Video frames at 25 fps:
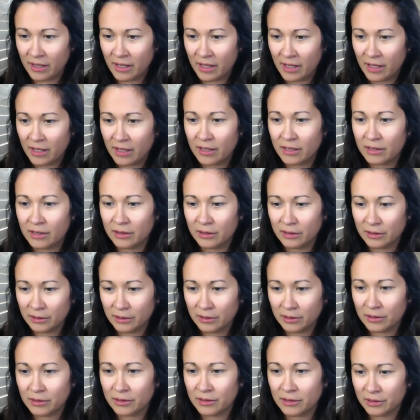yeah,
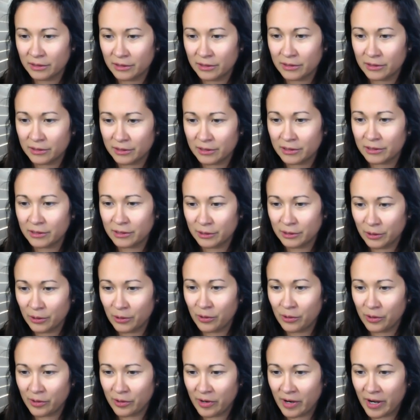please do. Yeah.
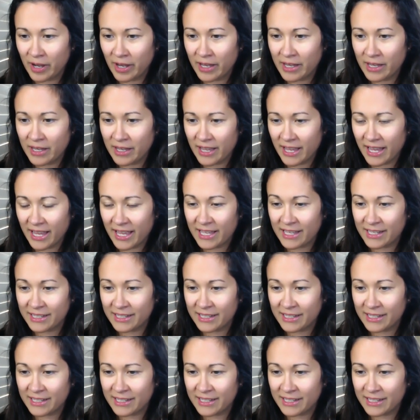Laura. Yeah,